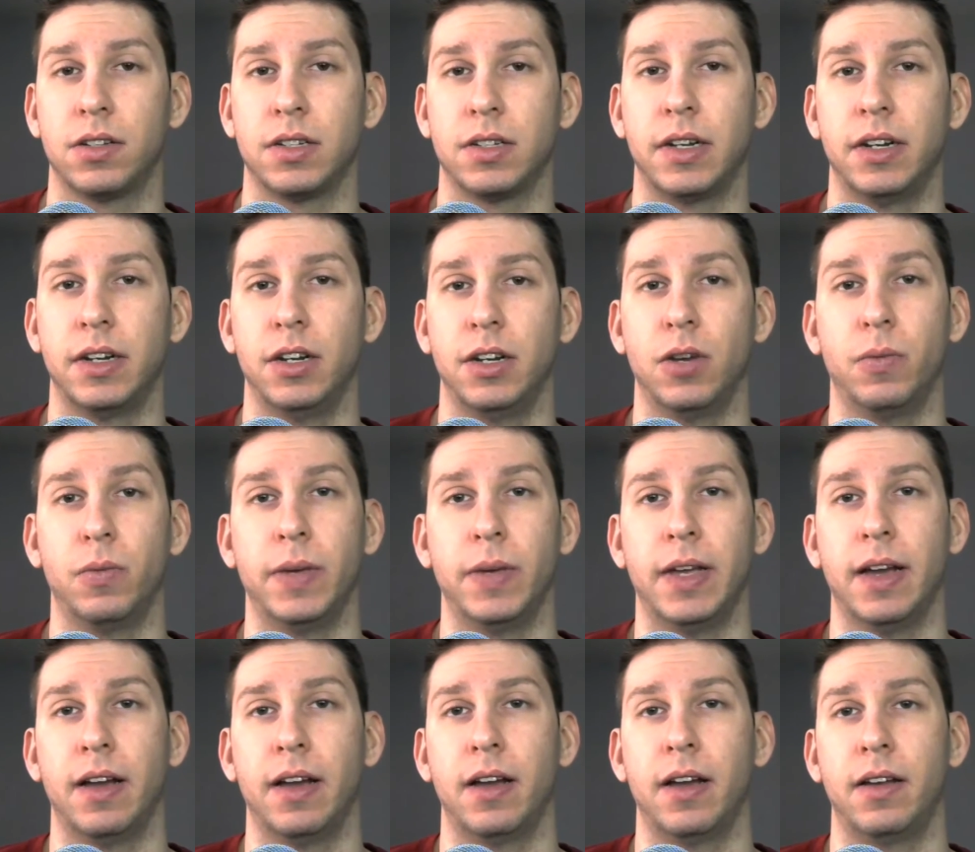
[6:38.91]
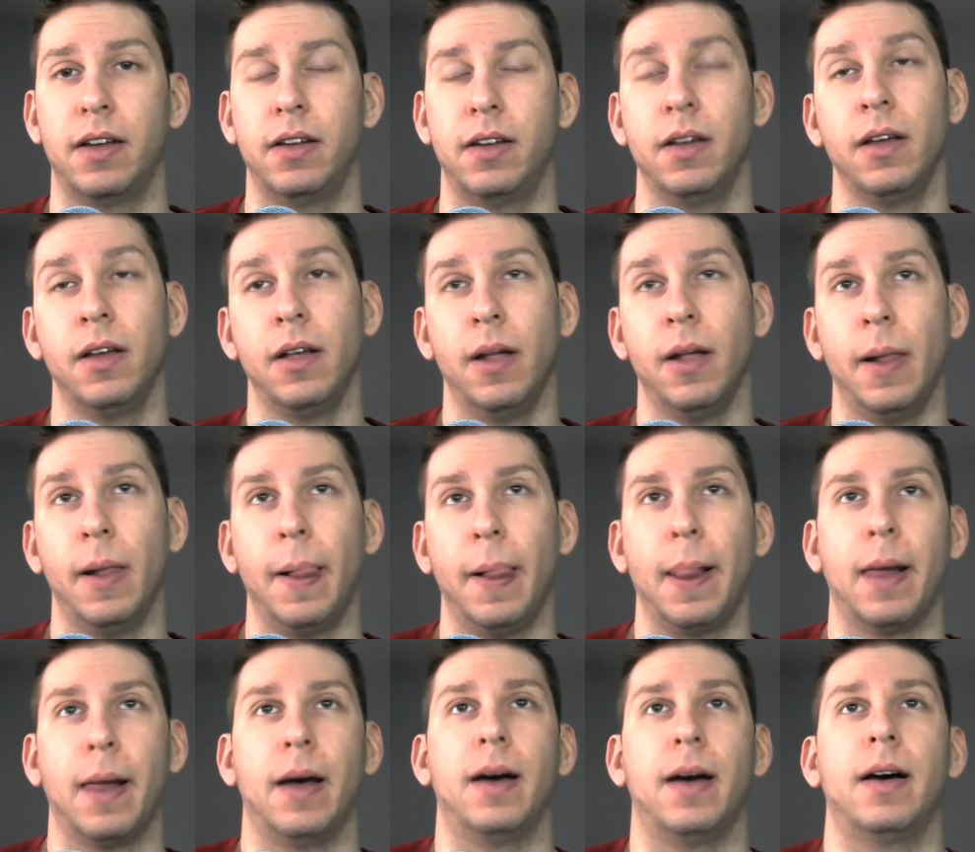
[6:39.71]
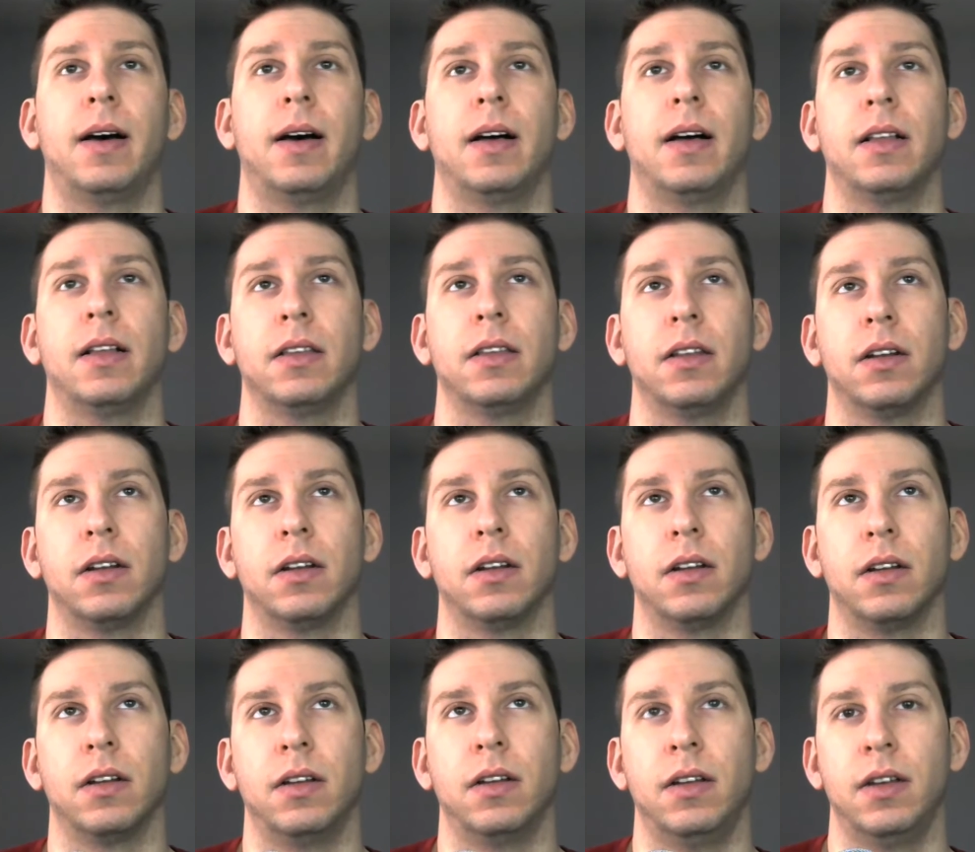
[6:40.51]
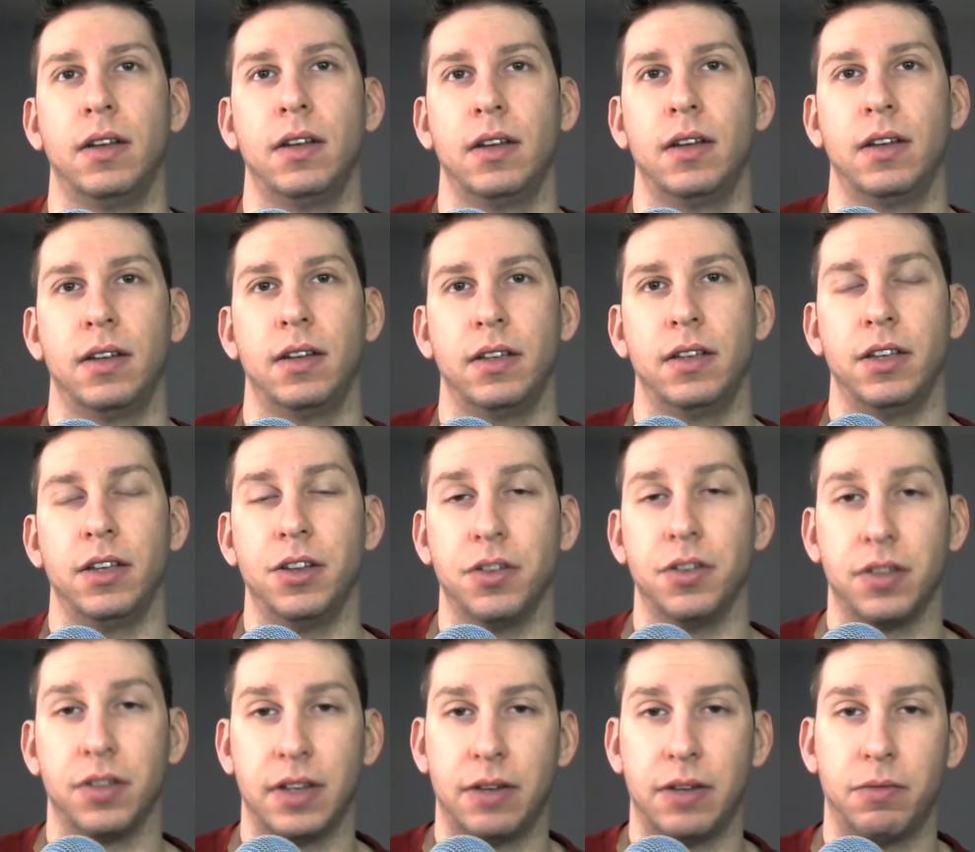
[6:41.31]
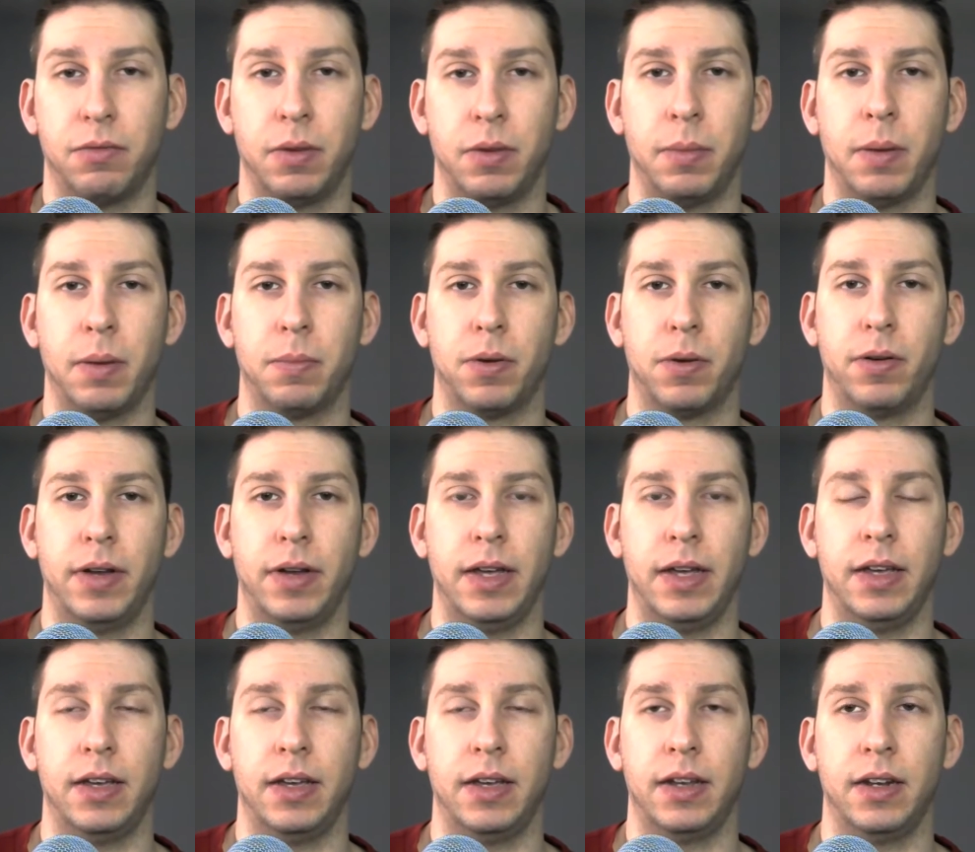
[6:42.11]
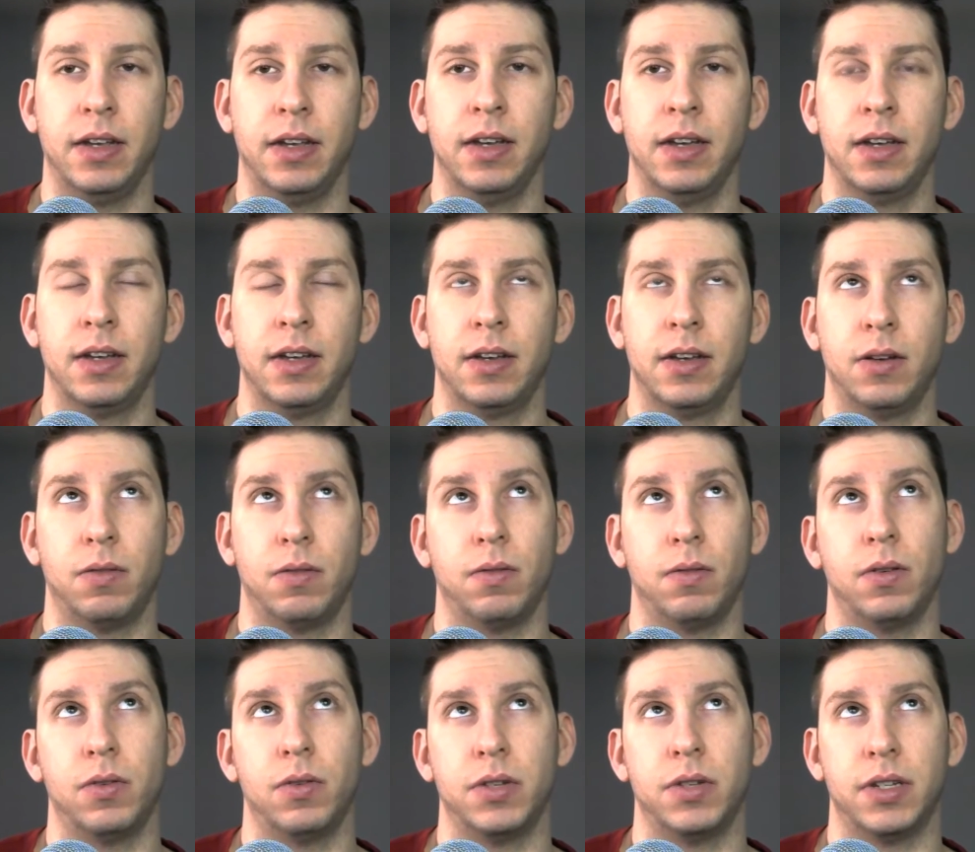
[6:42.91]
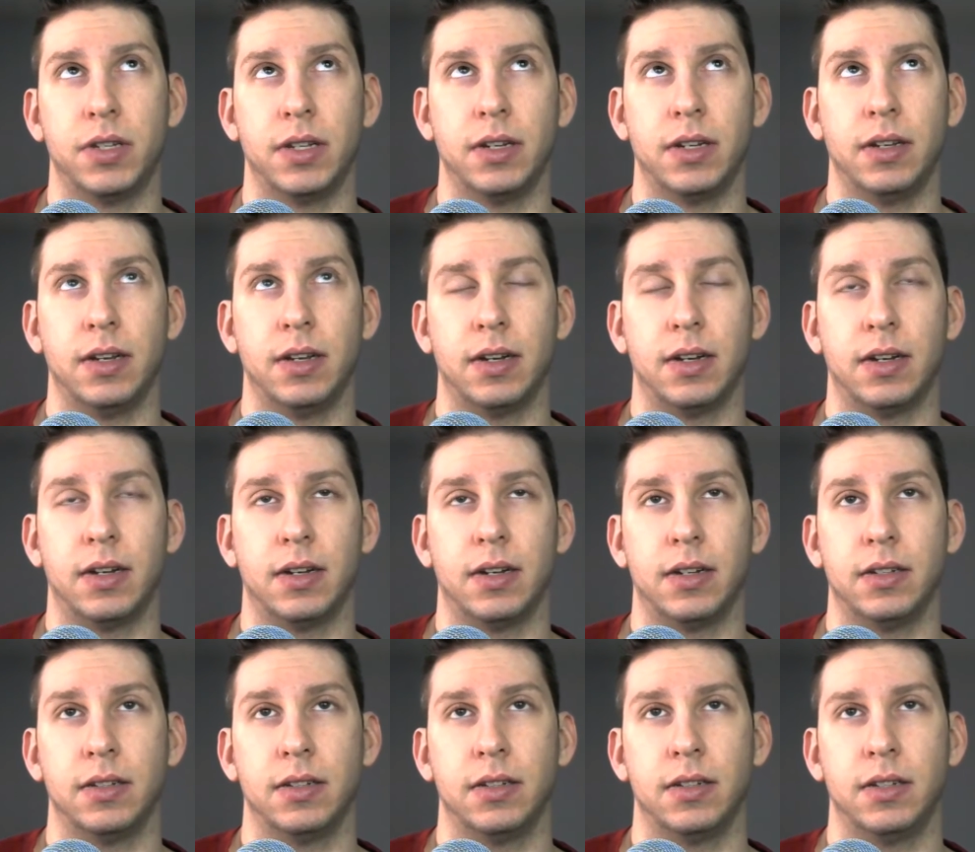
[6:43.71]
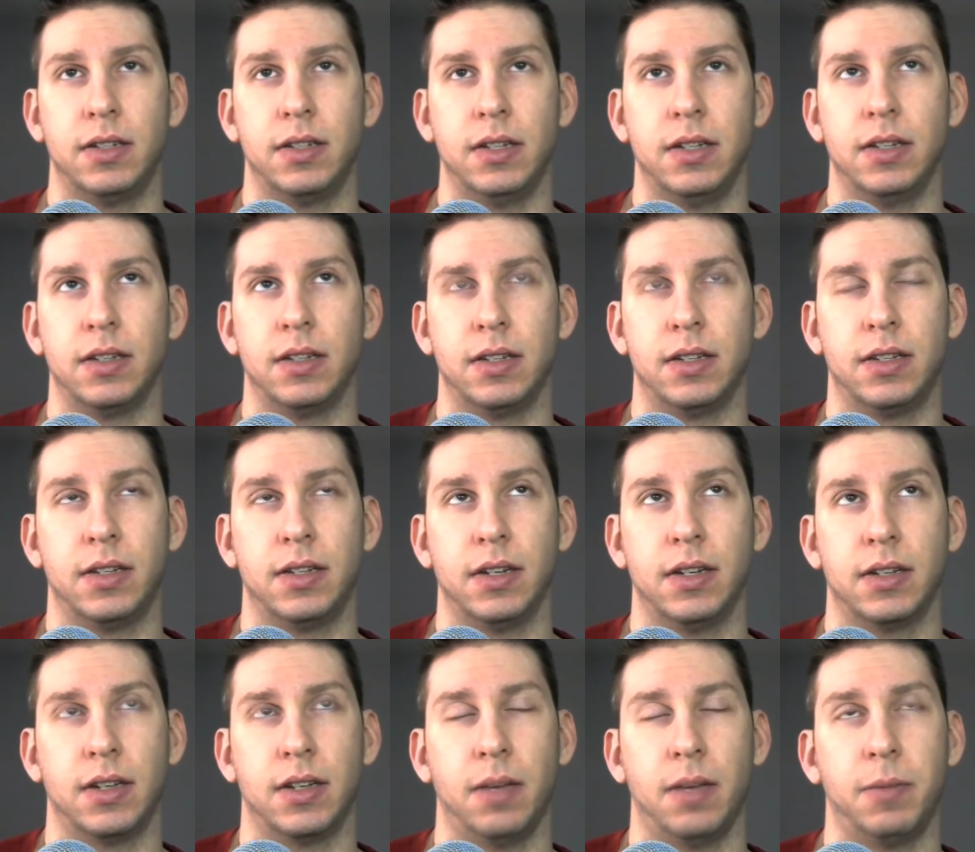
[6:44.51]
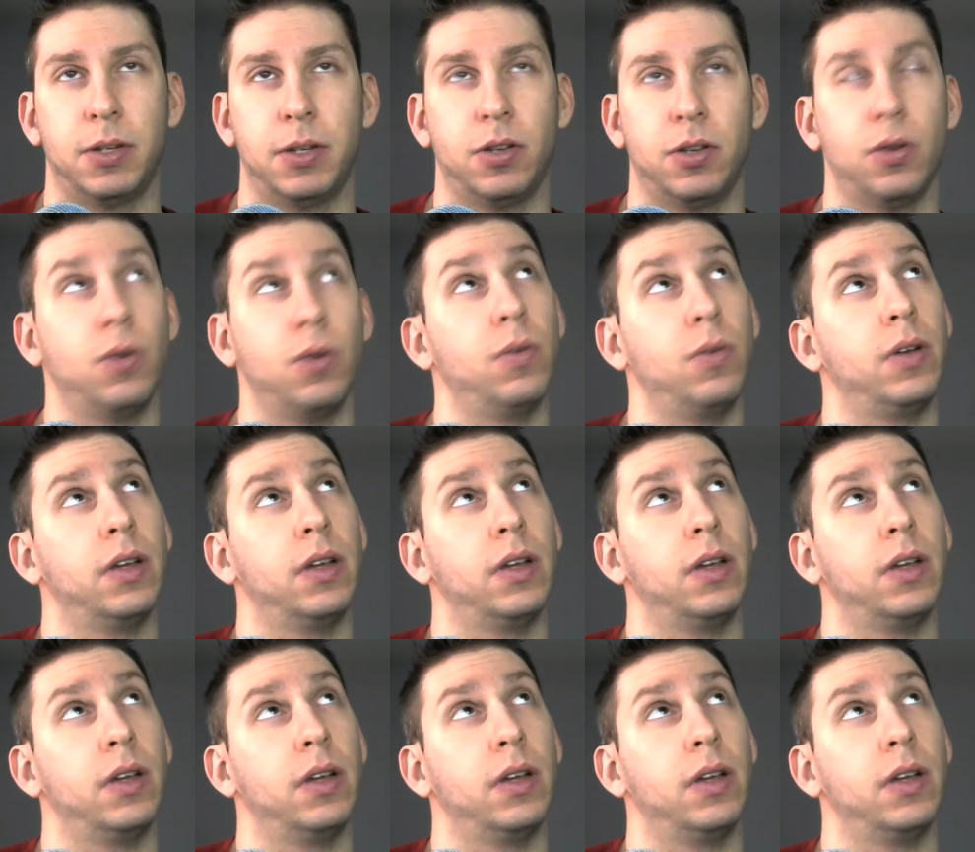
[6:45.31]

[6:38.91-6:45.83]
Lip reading: I know we had a little, that, remember in, what was it, season 6, episode